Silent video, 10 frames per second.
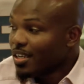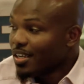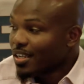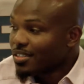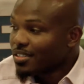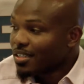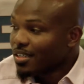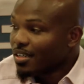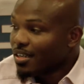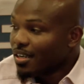And I
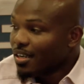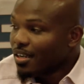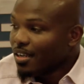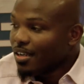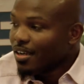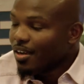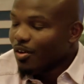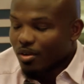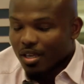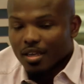said,
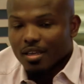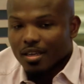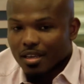Okay.